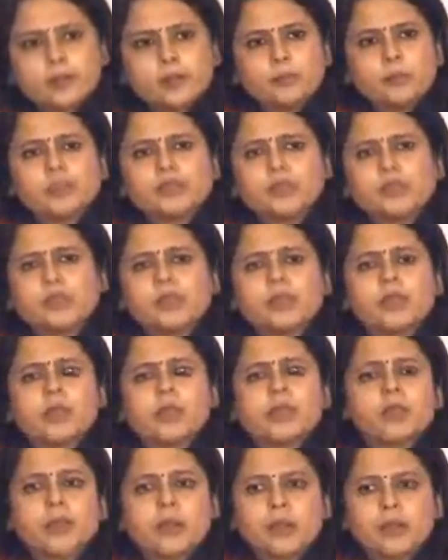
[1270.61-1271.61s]
The business that
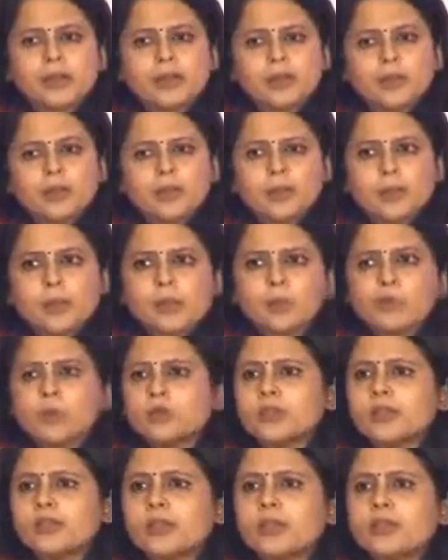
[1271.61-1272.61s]
we are in, more
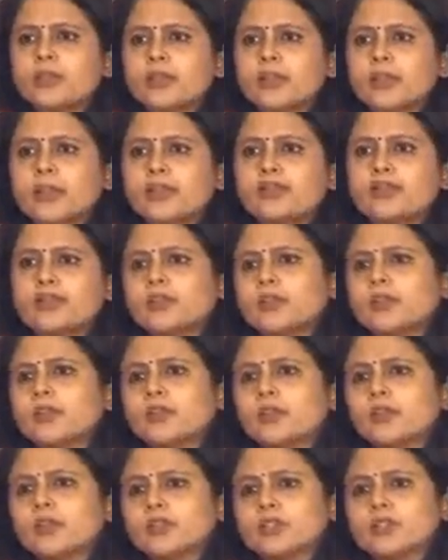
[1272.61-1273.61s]
than anything else, is in a
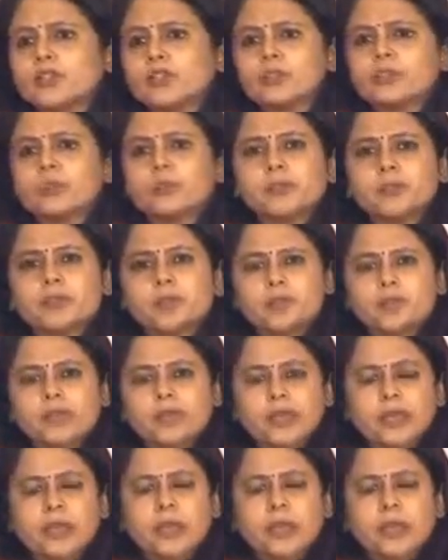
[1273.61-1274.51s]
relationships business.